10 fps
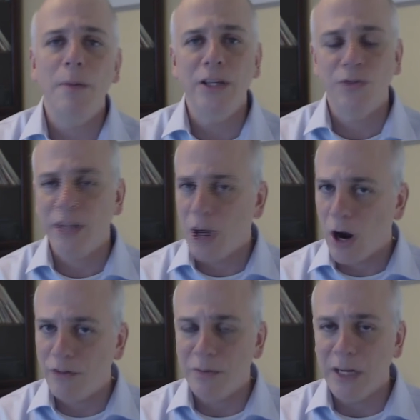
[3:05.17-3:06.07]
It's really
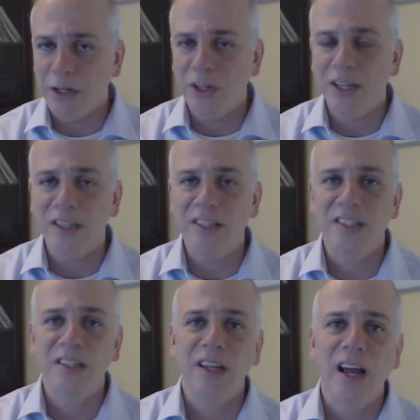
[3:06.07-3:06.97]
hard for me to look at
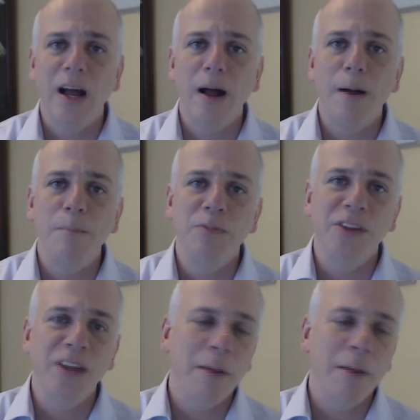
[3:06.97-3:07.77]
this, the